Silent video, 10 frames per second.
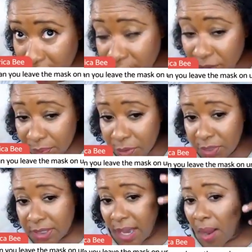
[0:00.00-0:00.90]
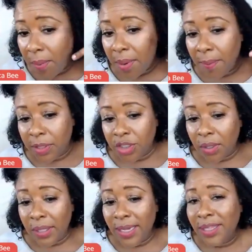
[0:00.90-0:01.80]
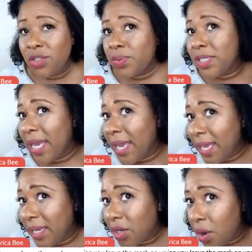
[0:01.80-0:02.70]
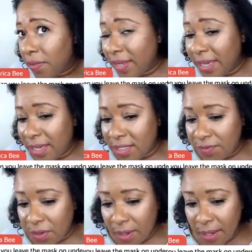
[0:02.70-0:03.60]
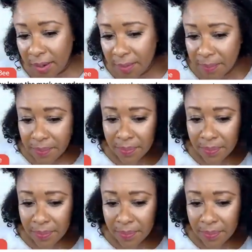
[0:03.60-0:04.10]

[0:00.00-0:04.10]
comes from your scalp, but your length is retained on the ends of your hair.